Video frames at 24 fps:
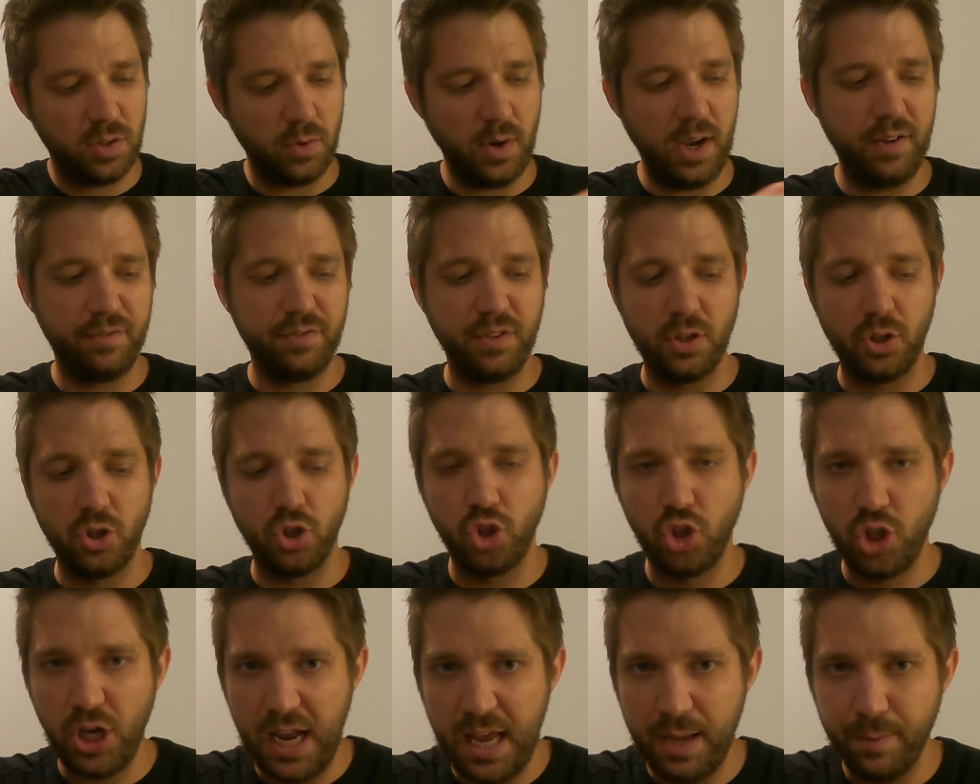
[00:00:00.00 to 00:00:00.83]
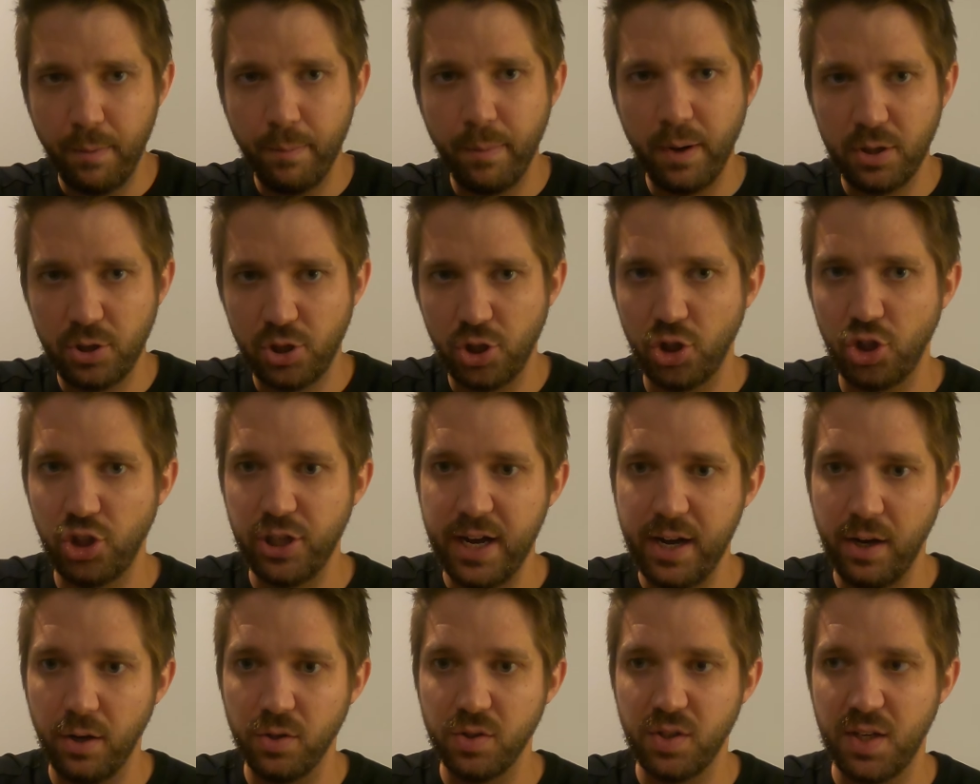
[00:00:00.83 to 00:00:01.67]
So I have to jam a bunch of
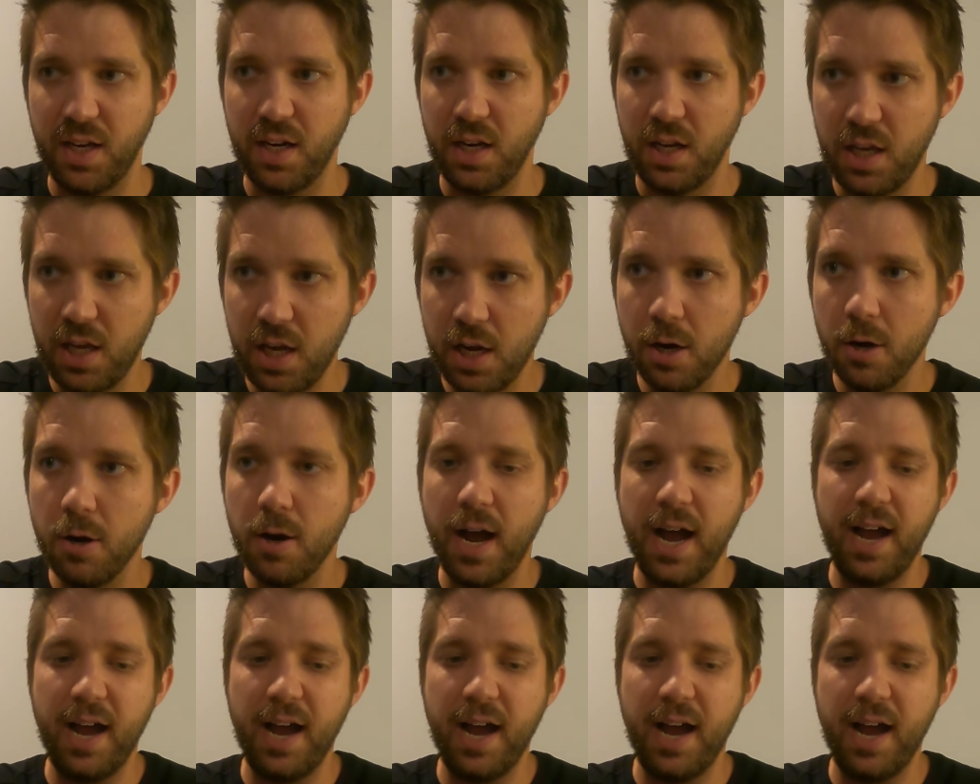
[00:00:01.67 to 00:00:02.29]
gels in here.